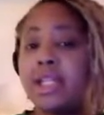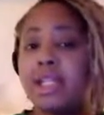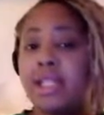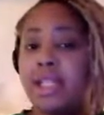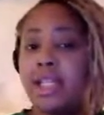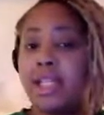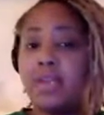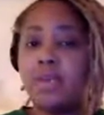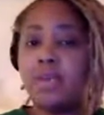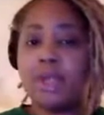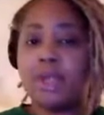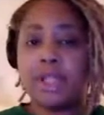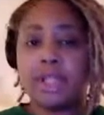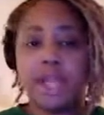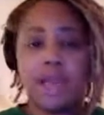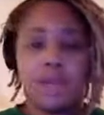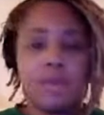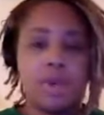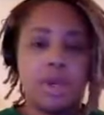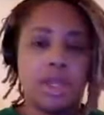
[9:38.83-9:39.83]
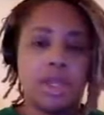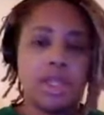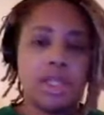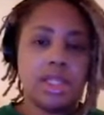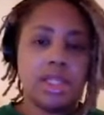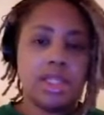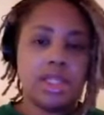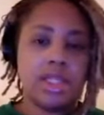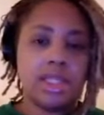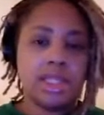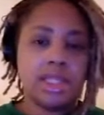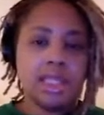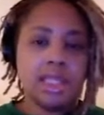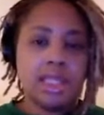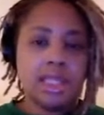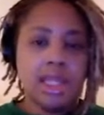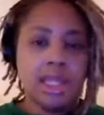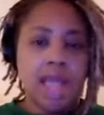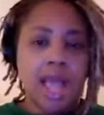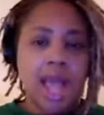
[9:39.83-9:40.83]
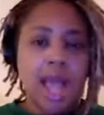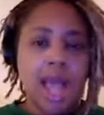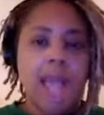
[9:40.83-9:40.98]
to see what that right. was. Mm-hmm.